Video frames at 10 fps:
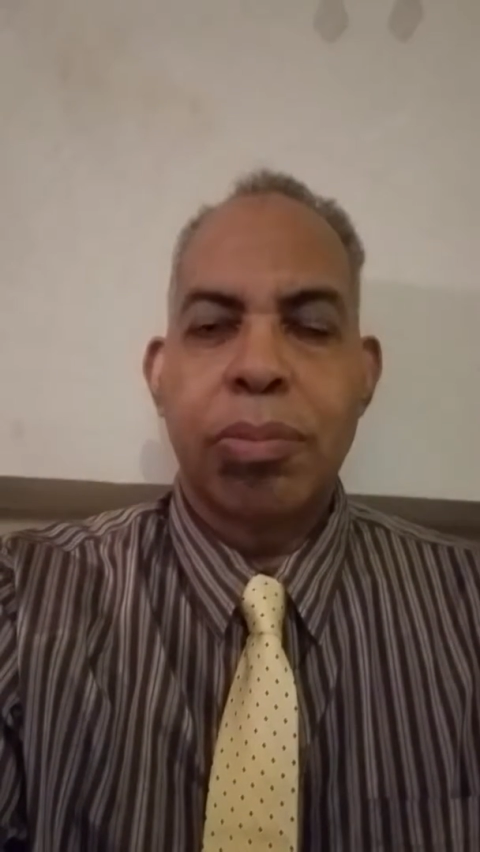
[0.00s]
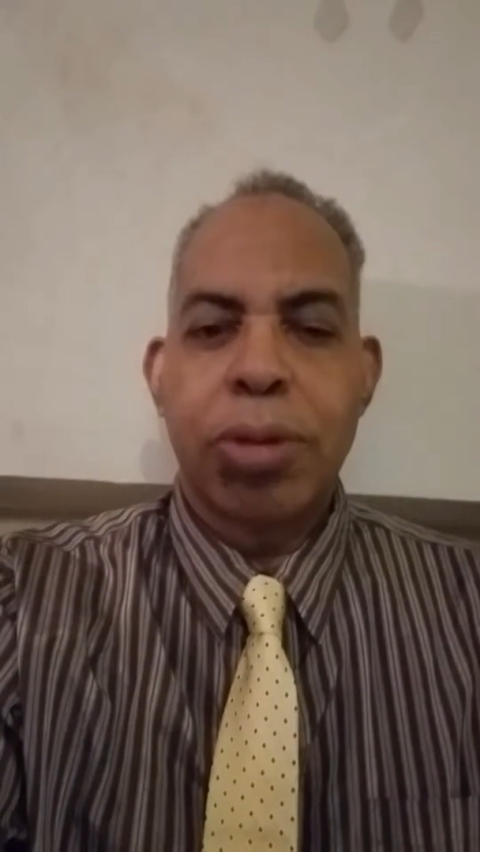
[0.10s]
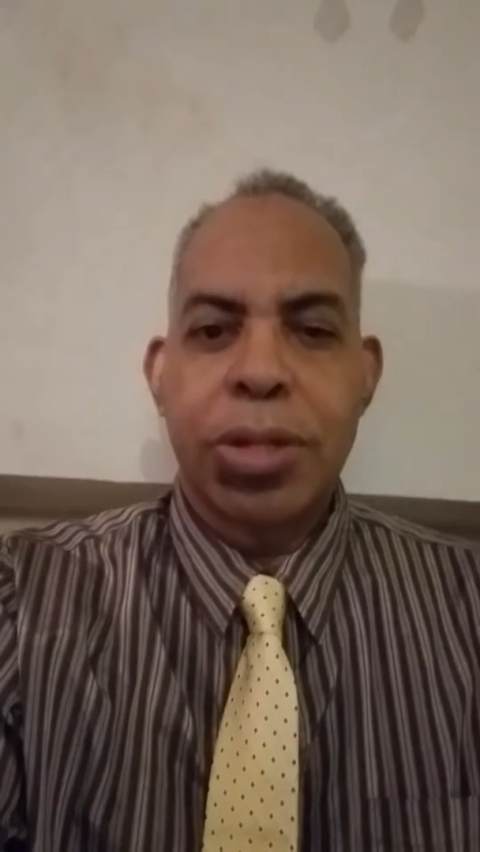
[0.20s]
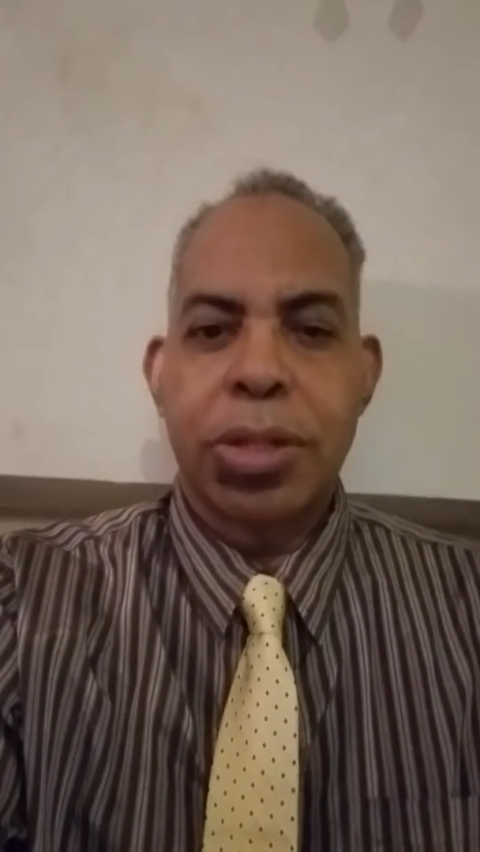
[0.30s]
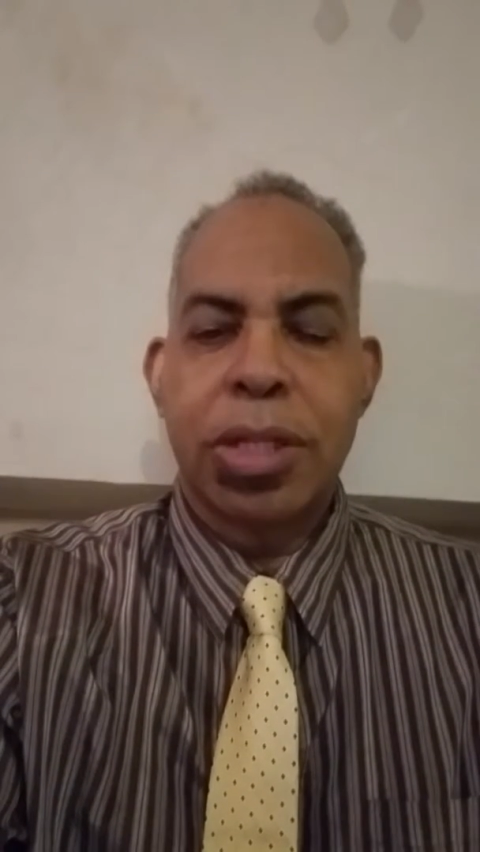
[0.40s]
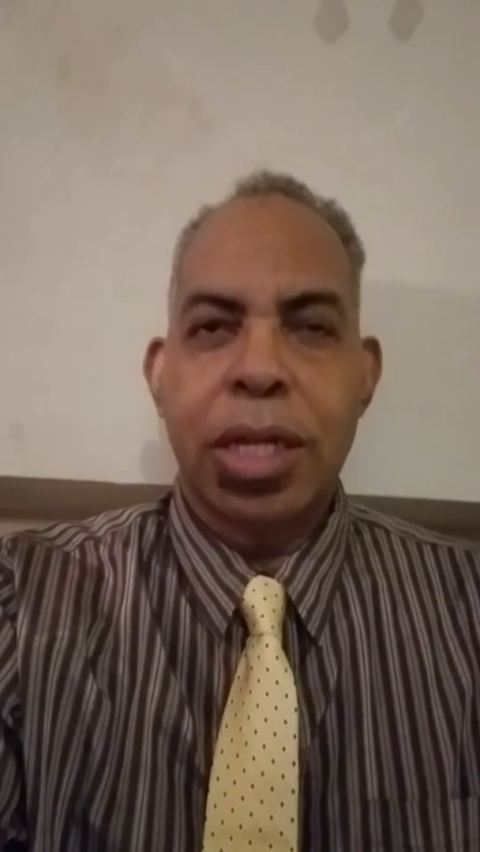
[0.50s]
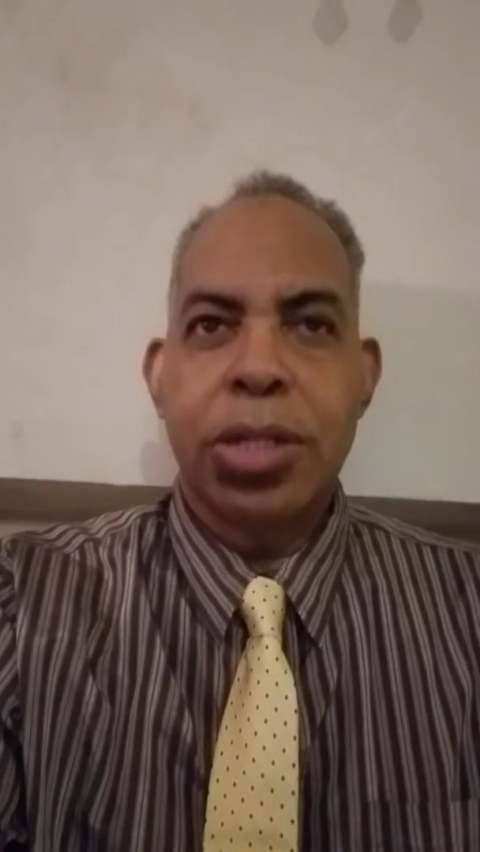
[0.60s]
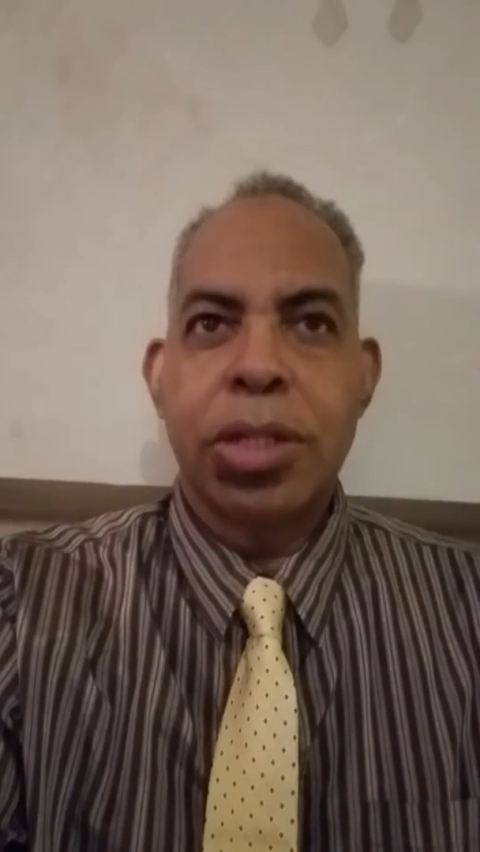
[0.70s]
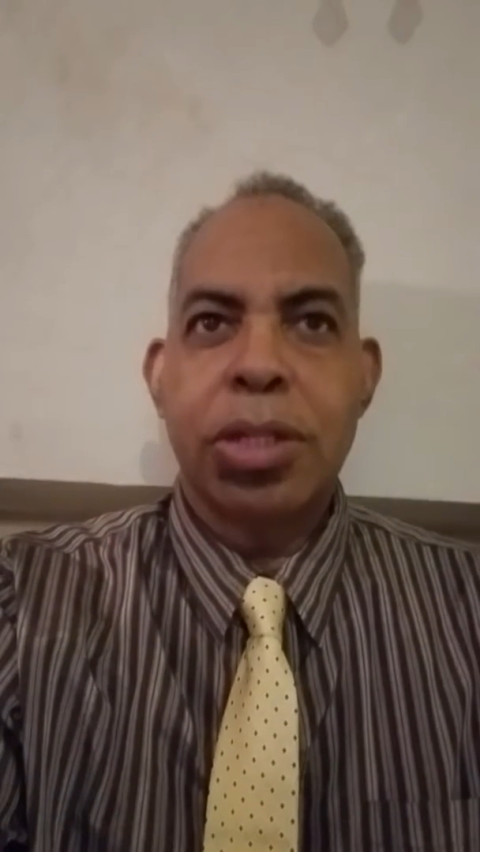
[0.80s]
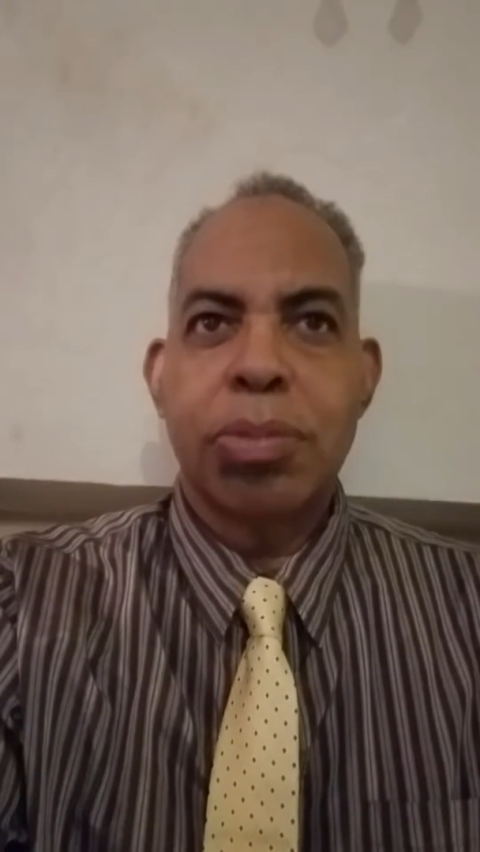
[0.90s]

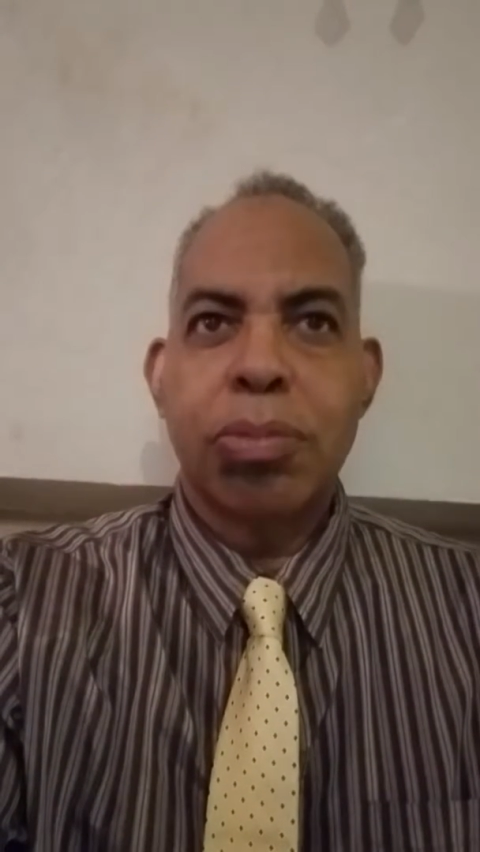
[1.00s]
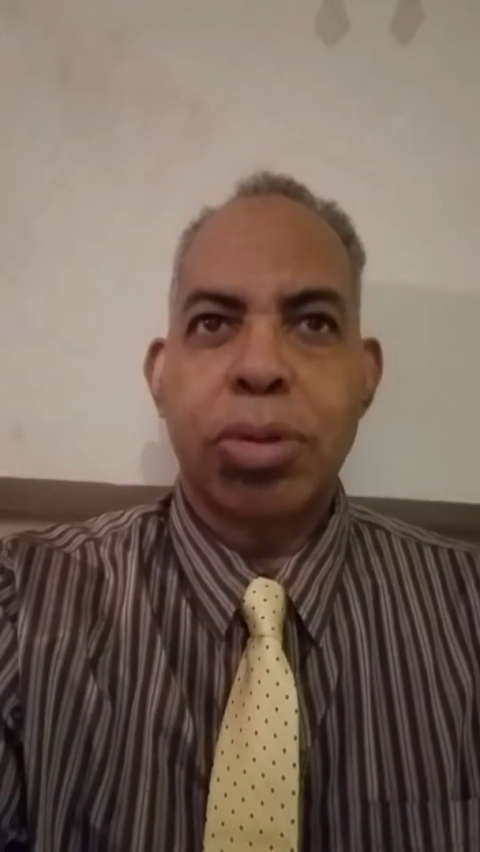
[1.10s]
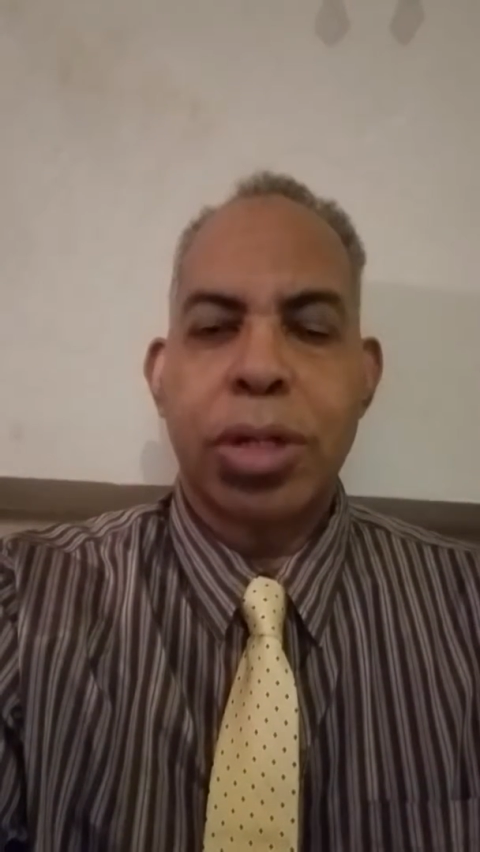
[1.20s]
presentations and